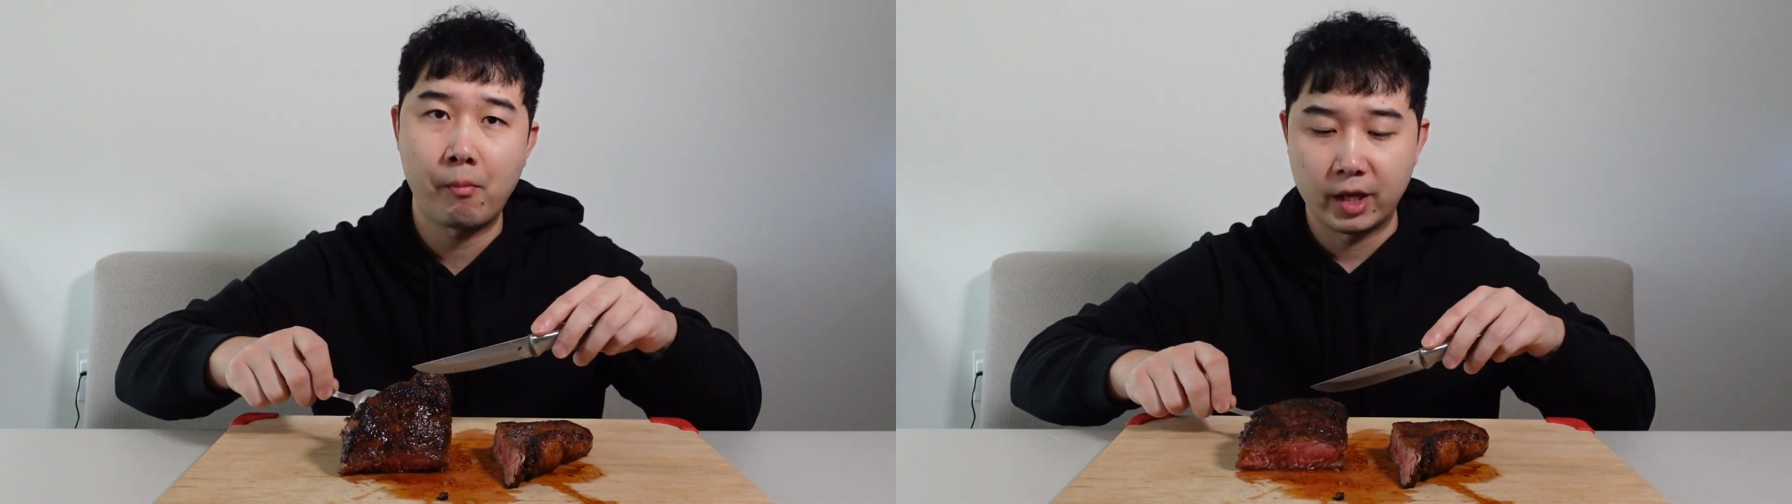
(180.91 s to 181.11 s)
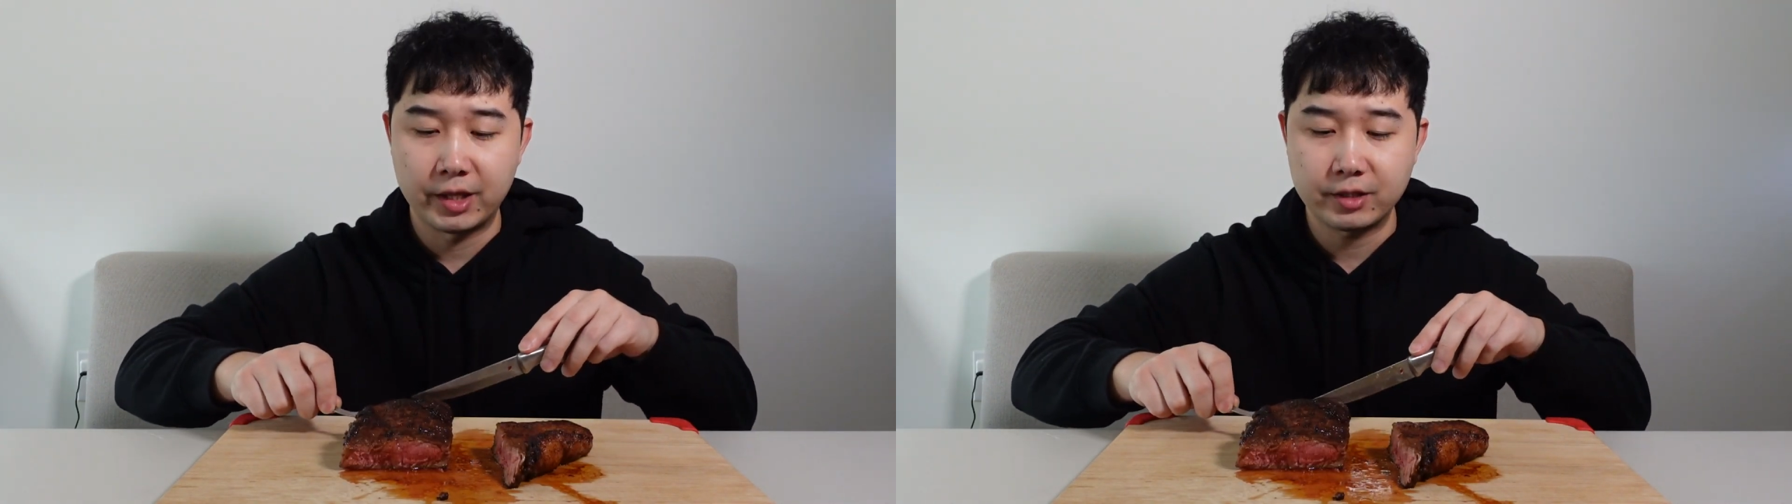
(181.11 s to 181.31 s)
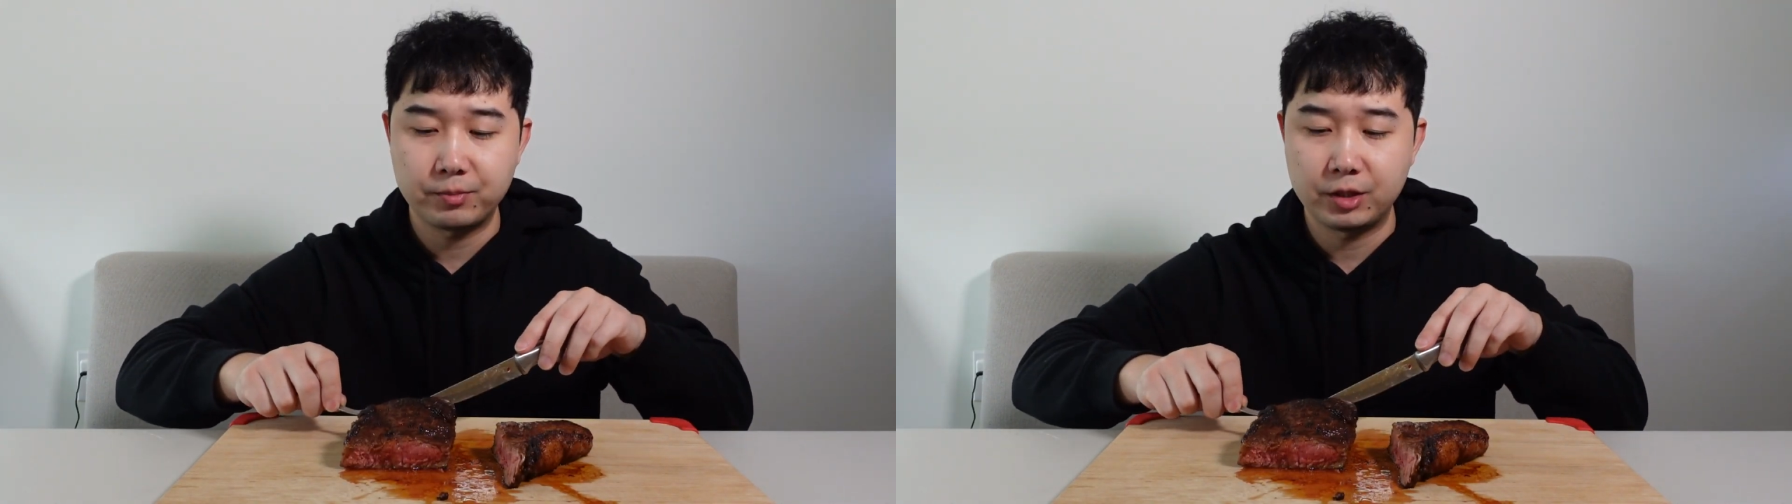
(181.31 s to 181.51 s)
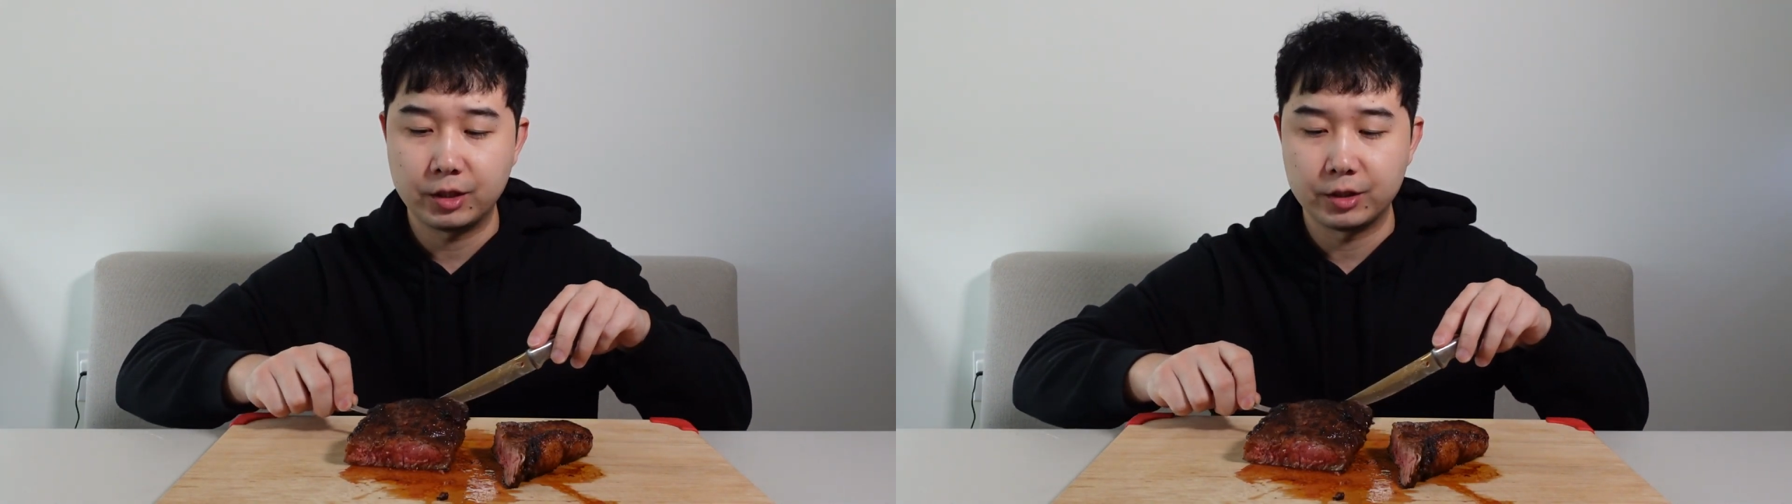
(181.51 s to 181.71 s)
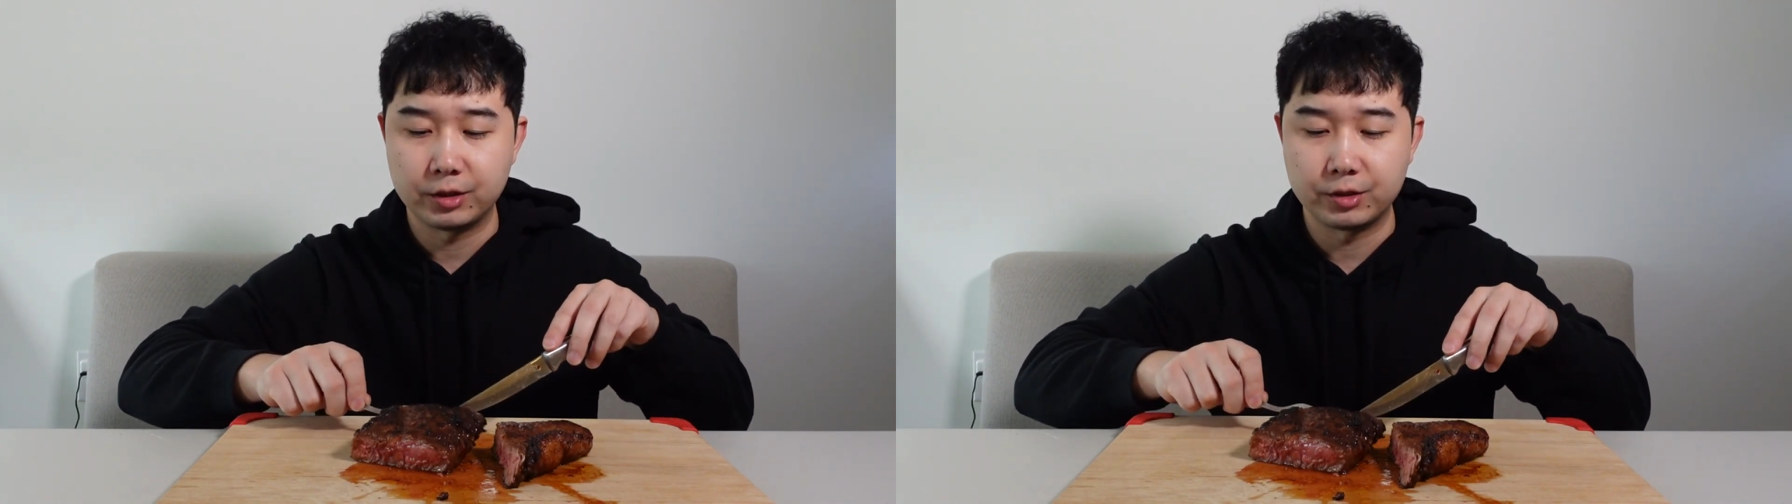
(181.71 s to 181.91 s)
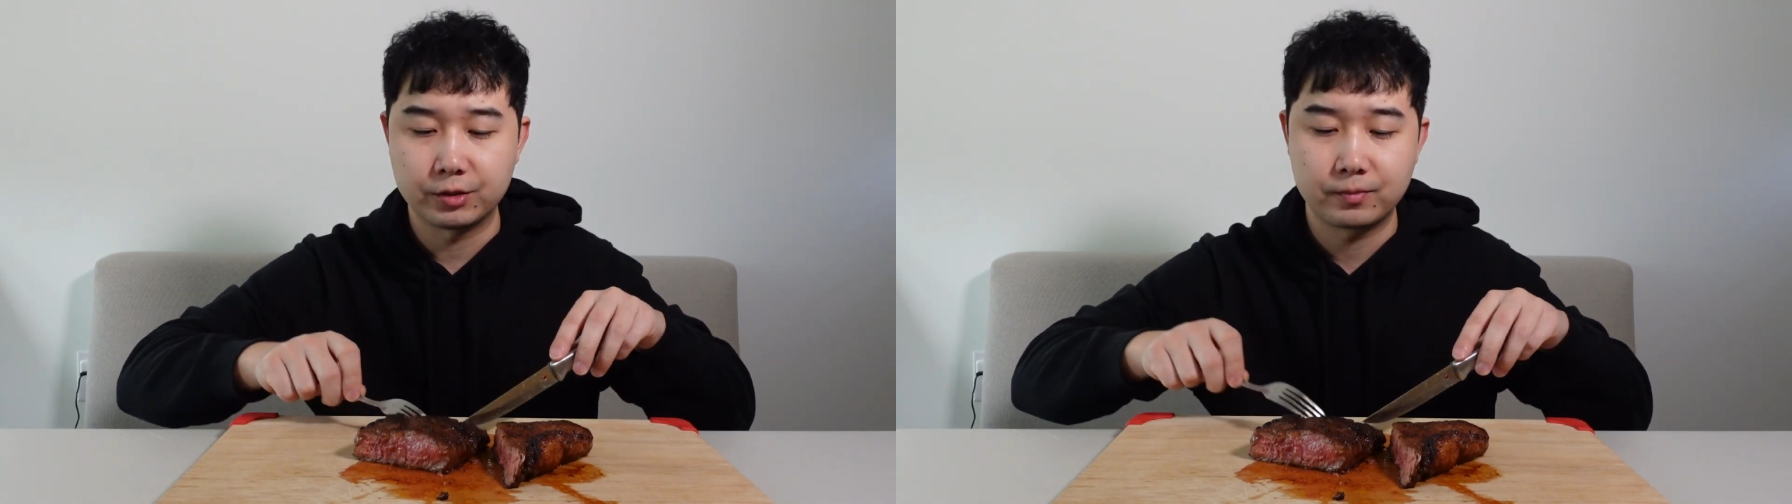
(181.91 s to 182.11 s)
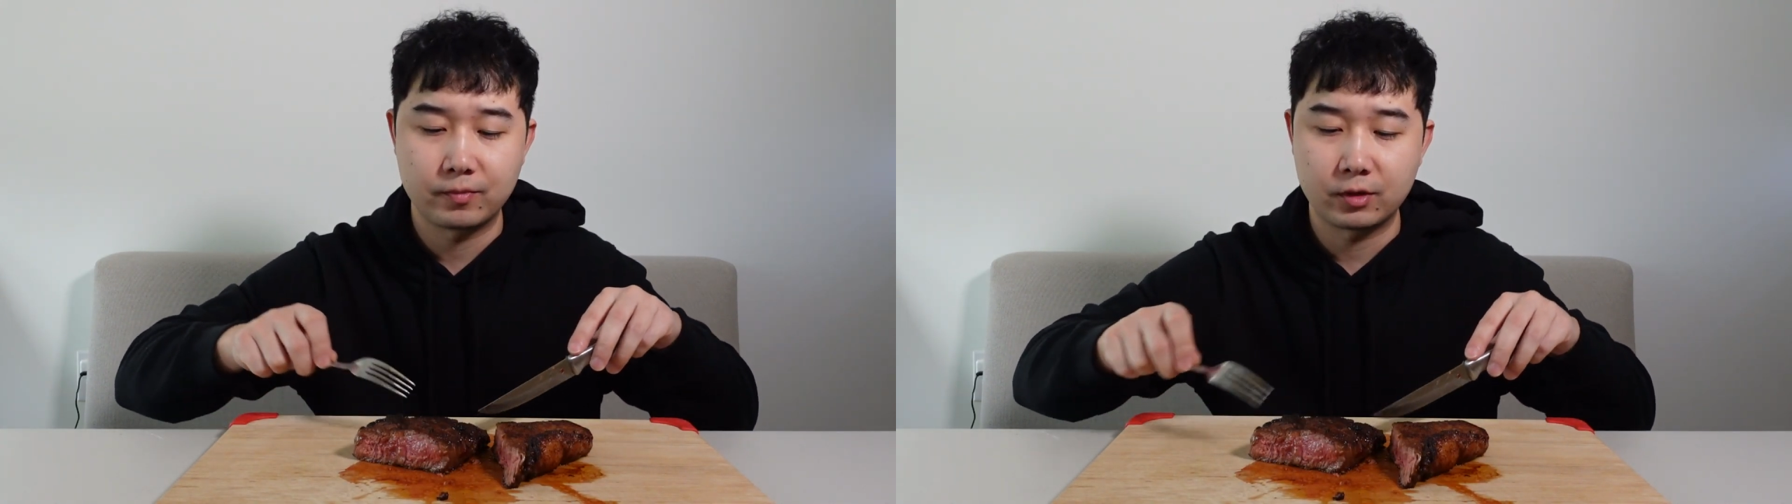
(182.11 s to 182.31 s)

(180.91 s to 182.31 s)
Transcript: And that's because